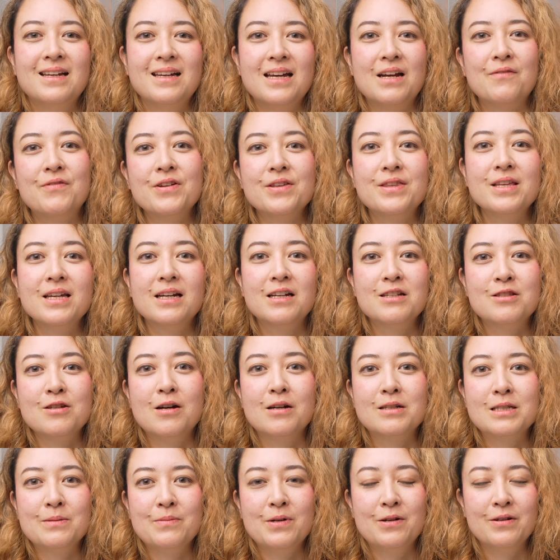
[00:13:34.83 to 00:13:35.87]
Everything I
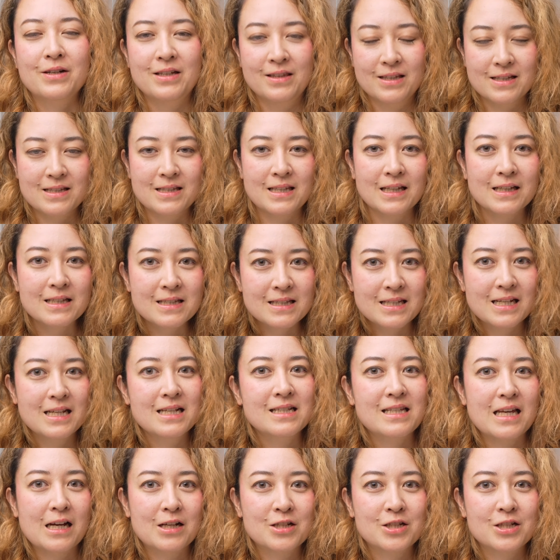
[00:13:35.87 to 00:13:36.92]
talked about in the 16
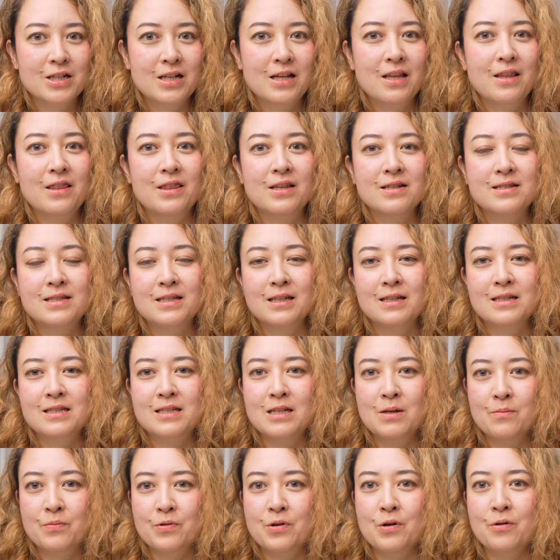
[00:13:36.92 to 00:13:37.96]
section, the
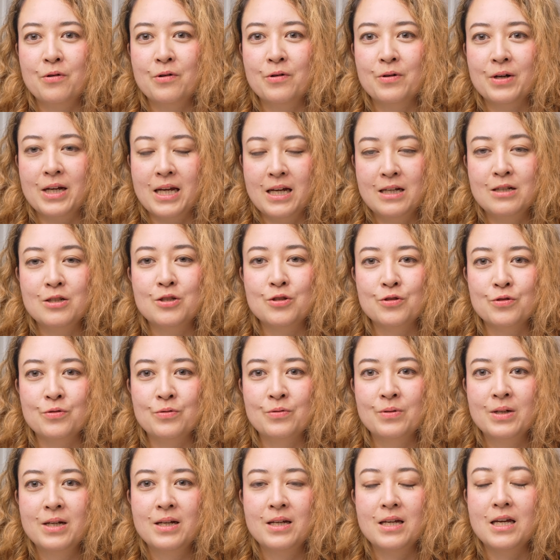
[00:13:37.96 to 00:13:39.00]
16 Pro can
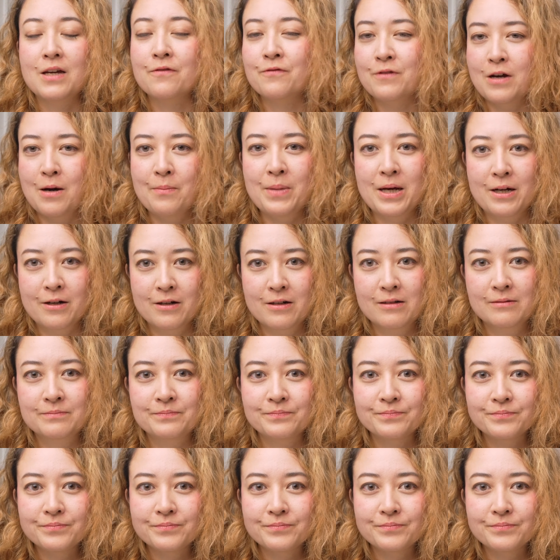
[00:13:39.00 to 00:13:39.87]
do, if not better.